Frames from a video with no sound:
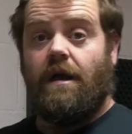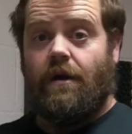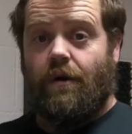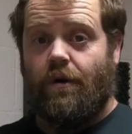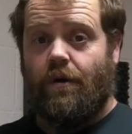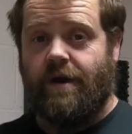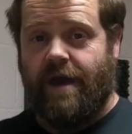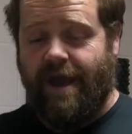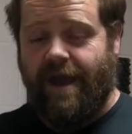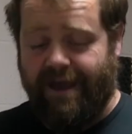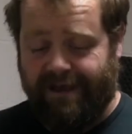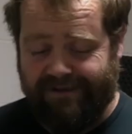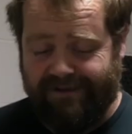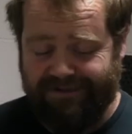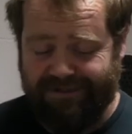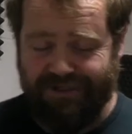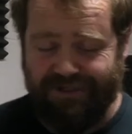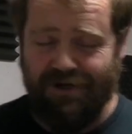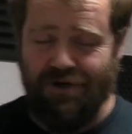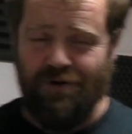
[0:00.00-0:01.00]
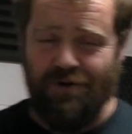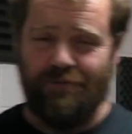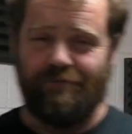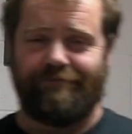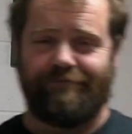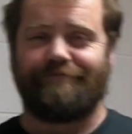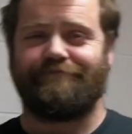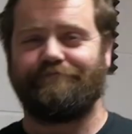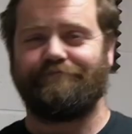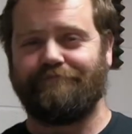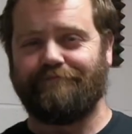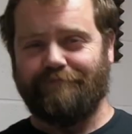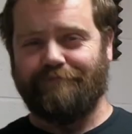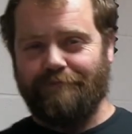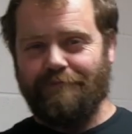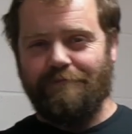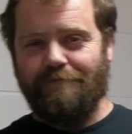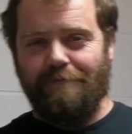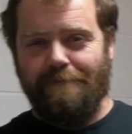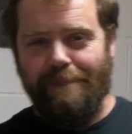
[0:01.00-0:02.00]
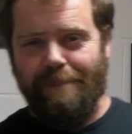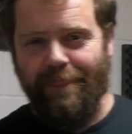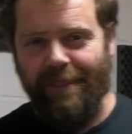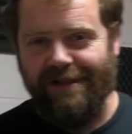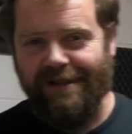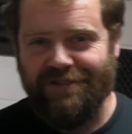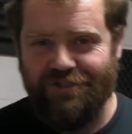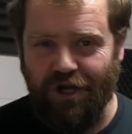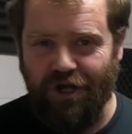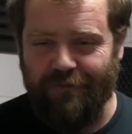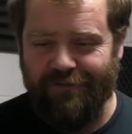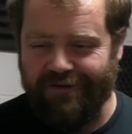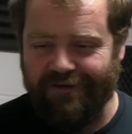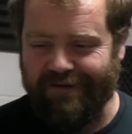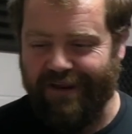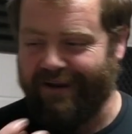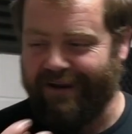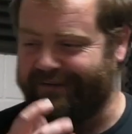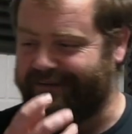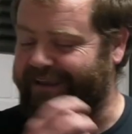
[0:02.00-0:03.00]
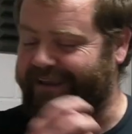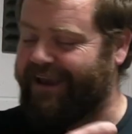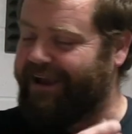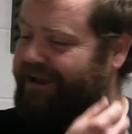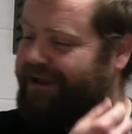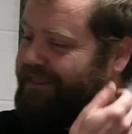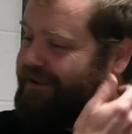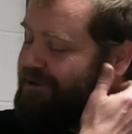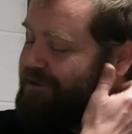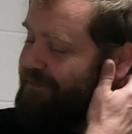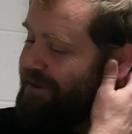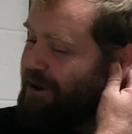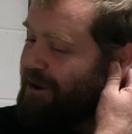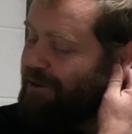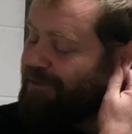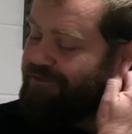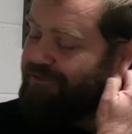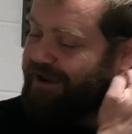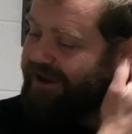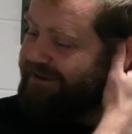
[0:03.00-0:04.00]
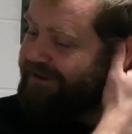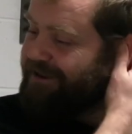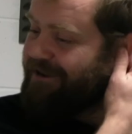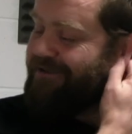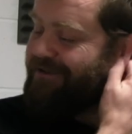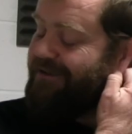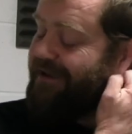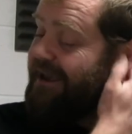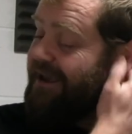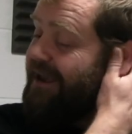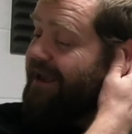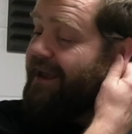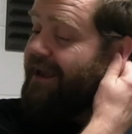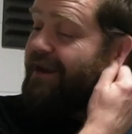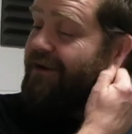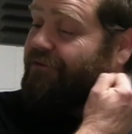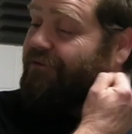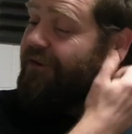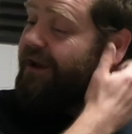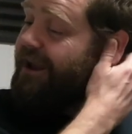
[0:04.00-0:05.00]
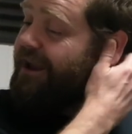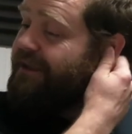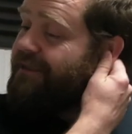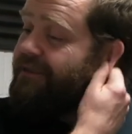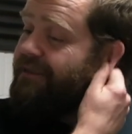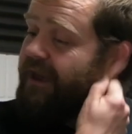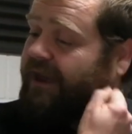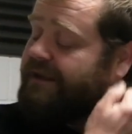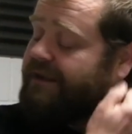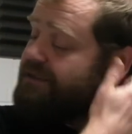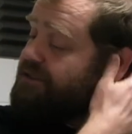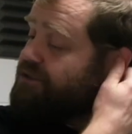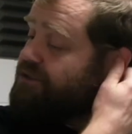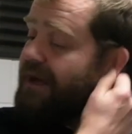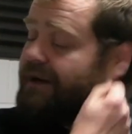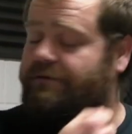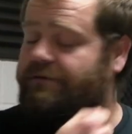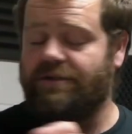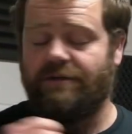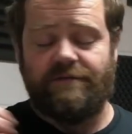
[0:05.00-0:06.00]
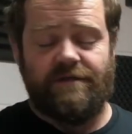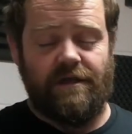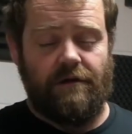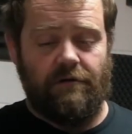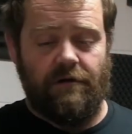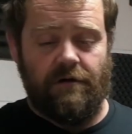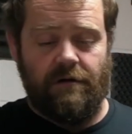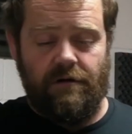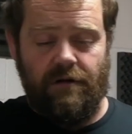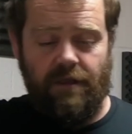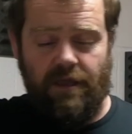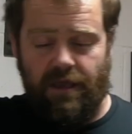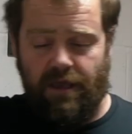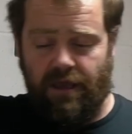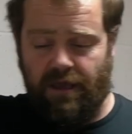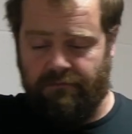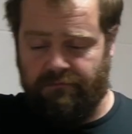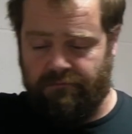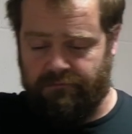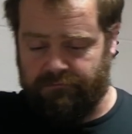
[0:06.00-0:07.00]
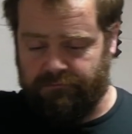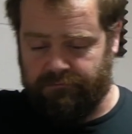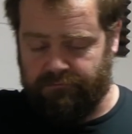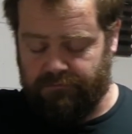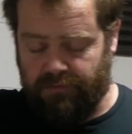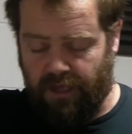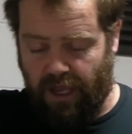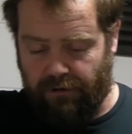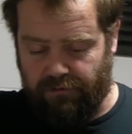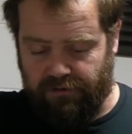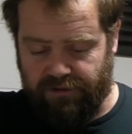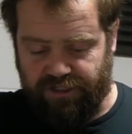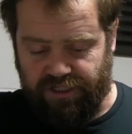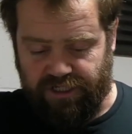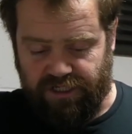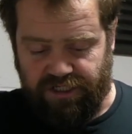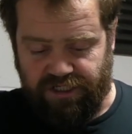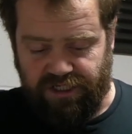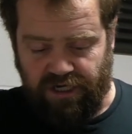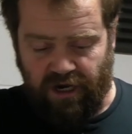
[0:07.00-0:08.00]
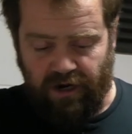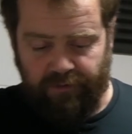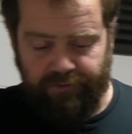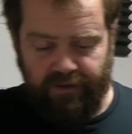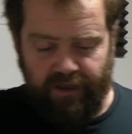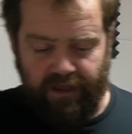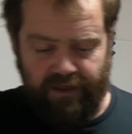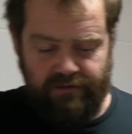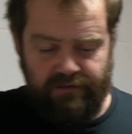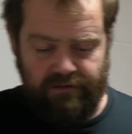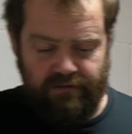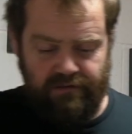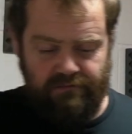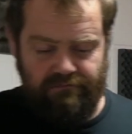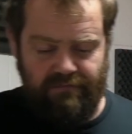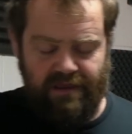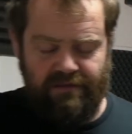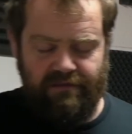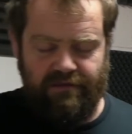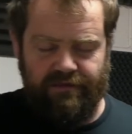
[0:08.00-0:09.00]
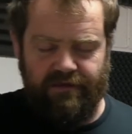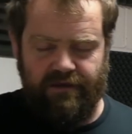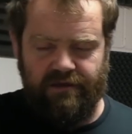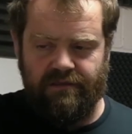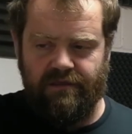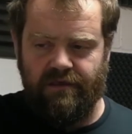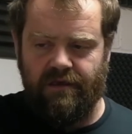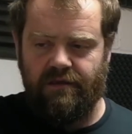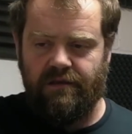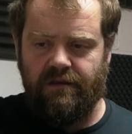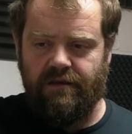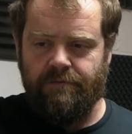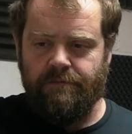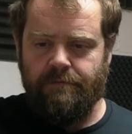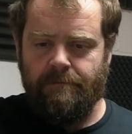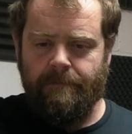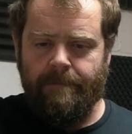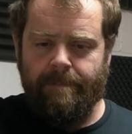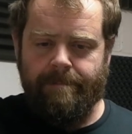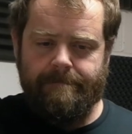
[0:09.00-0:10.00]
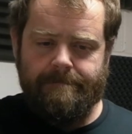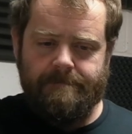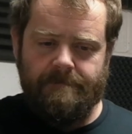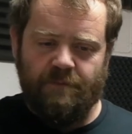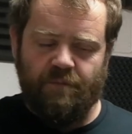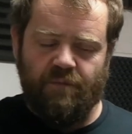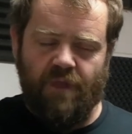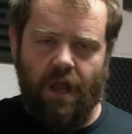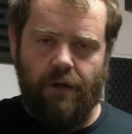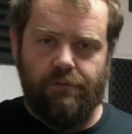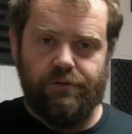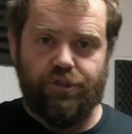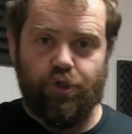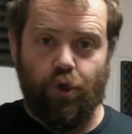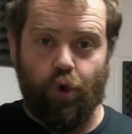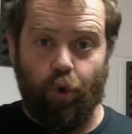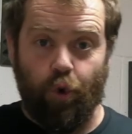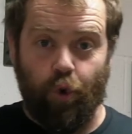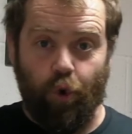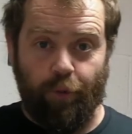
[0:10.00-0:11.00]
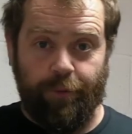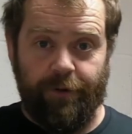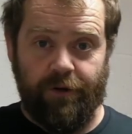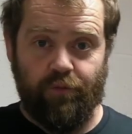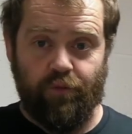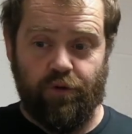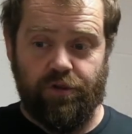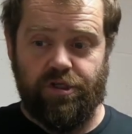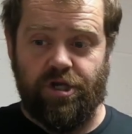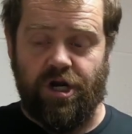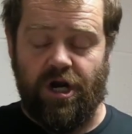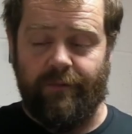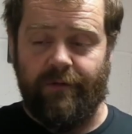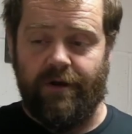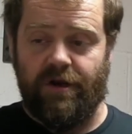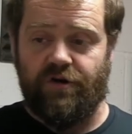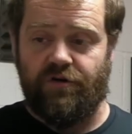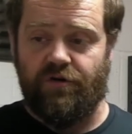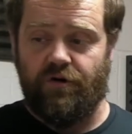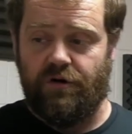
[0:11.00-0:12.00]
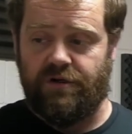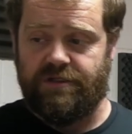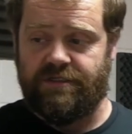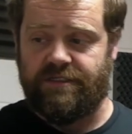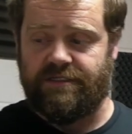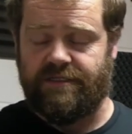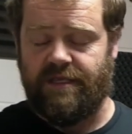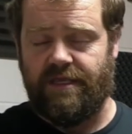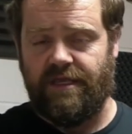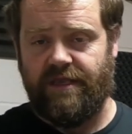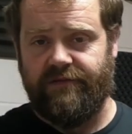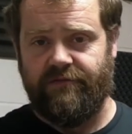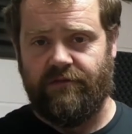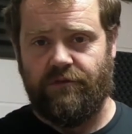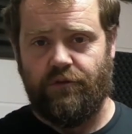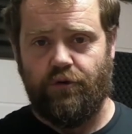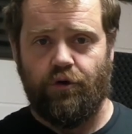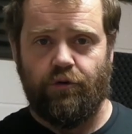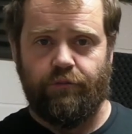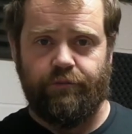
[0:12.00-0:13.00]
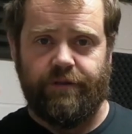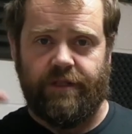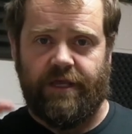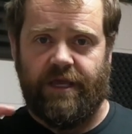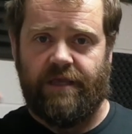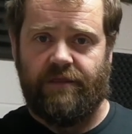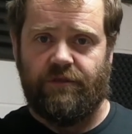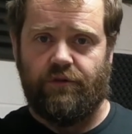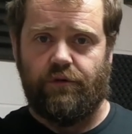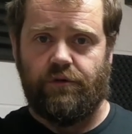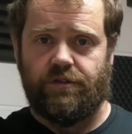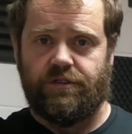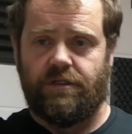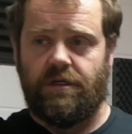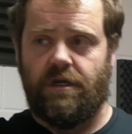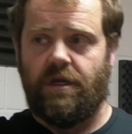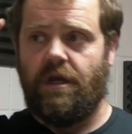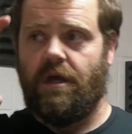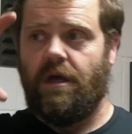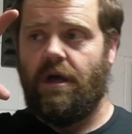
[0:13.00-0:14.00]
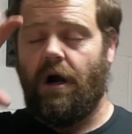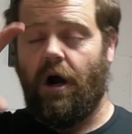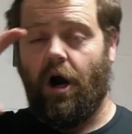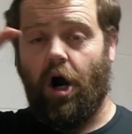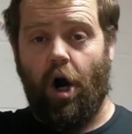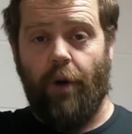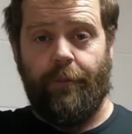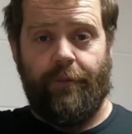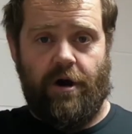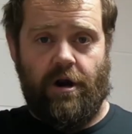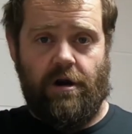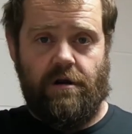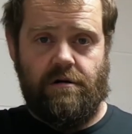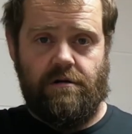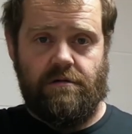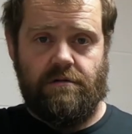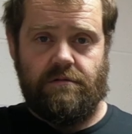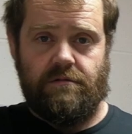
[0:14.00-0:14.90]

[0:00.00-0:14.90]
Okay, so, jobs are starting to get a little bit all dried out. Right then, so that was up to our G sharp, and the main thing that I was hoping would come across is that even though I'm playing those upper